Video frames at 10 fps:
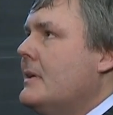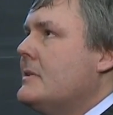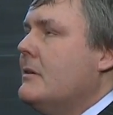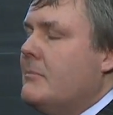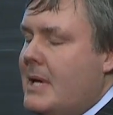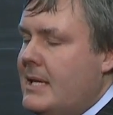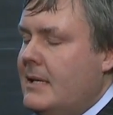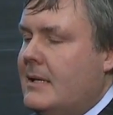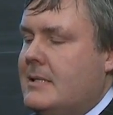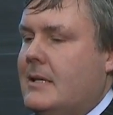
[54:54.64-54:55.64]
So many
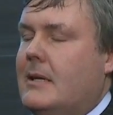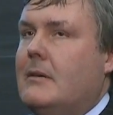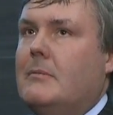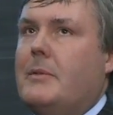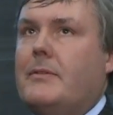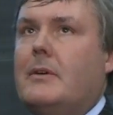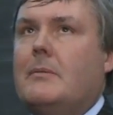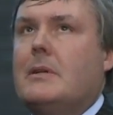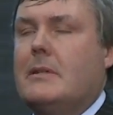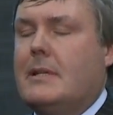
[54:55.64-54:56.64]
years ago, before I
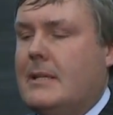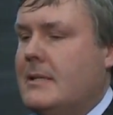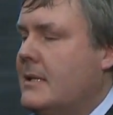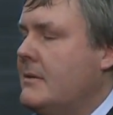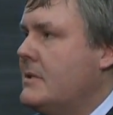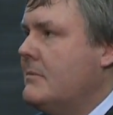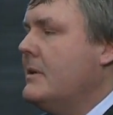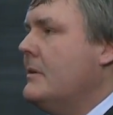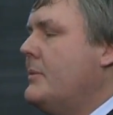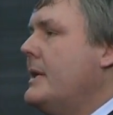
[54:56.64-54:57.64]
worked on kidneys, I used to
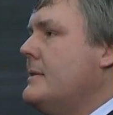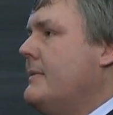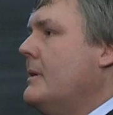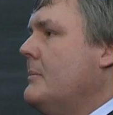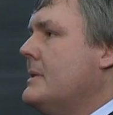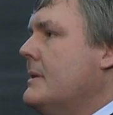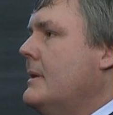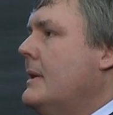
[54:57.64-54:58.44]
work on brain development.